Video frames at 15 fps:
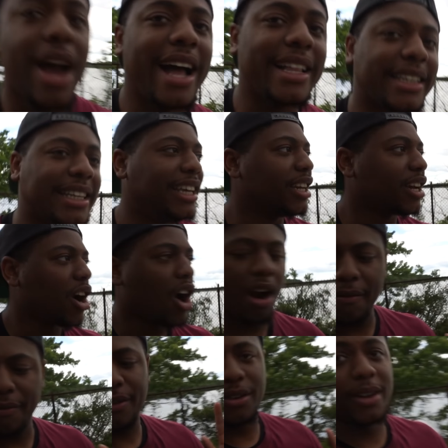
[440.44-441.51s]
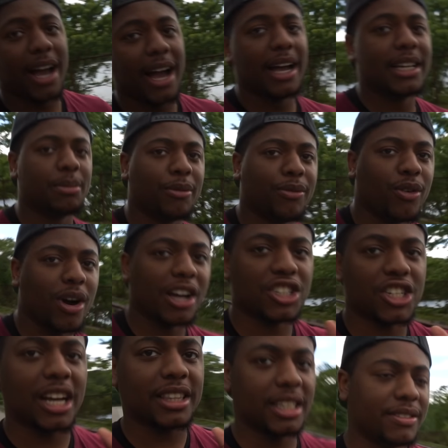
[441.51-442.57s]
I had to clean the car for you guys before I
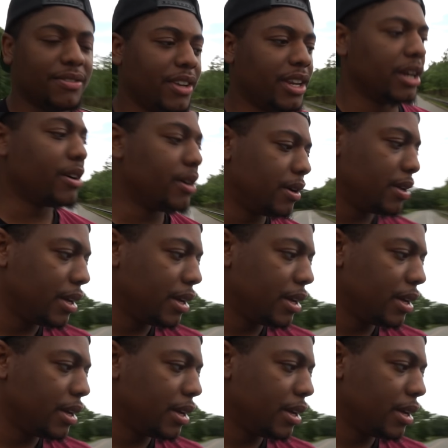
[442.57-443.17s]
shot this video.